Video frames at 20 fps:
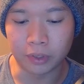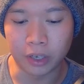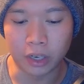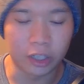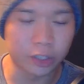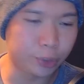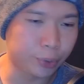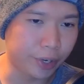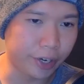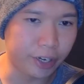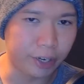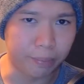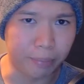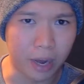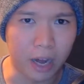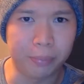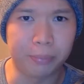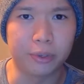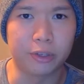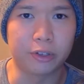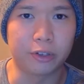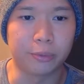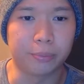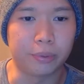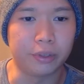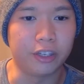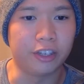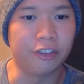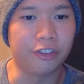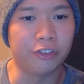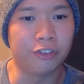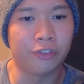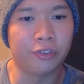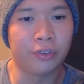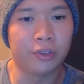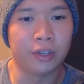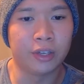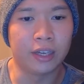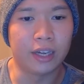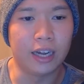Contrary to popular belief,
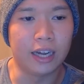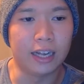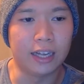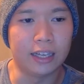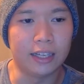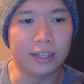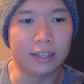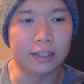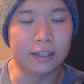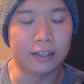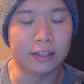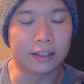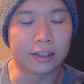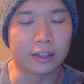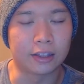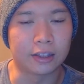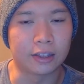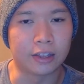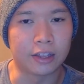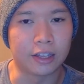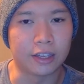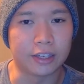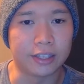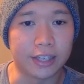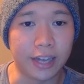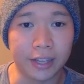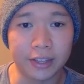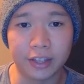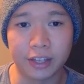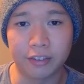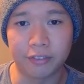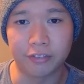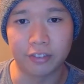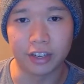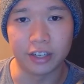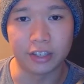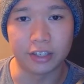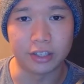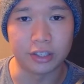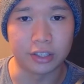the deadlift
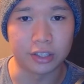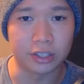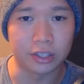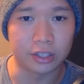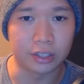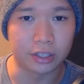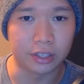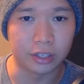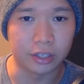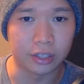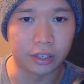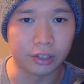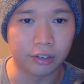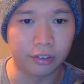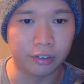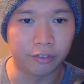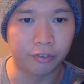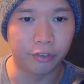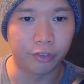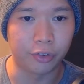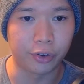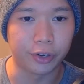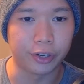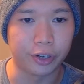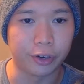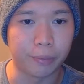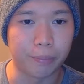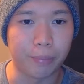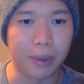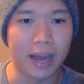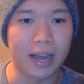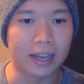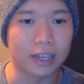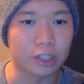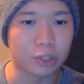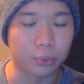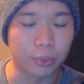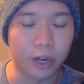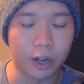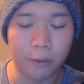is good for your back
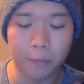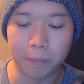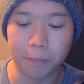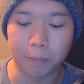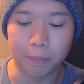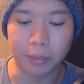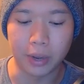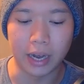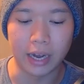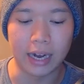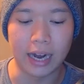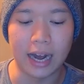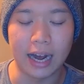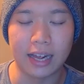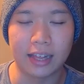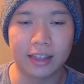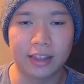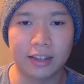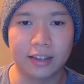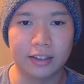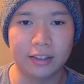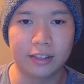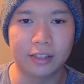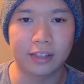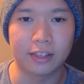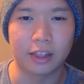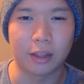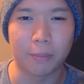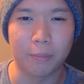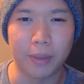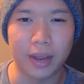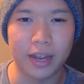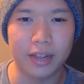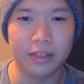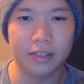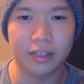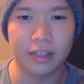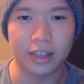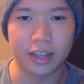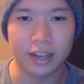as well, but I think the
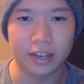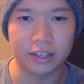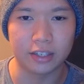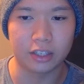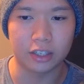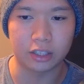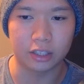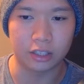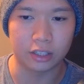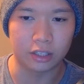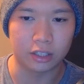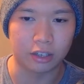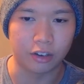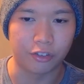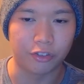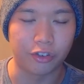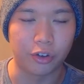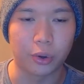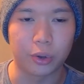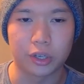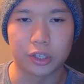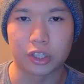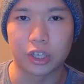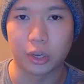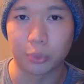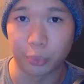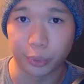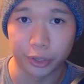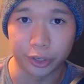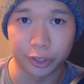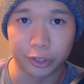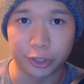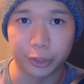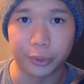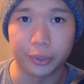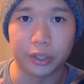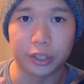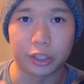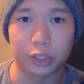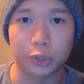main thing to focus on when you're
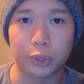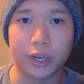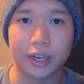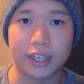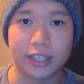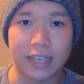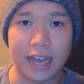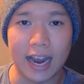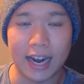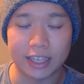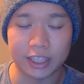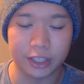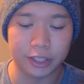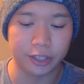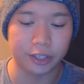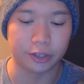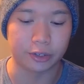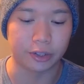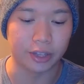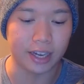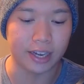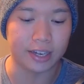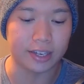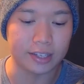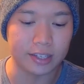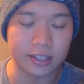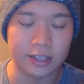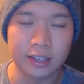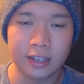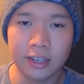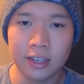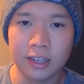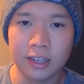doing this trick is actually your legs.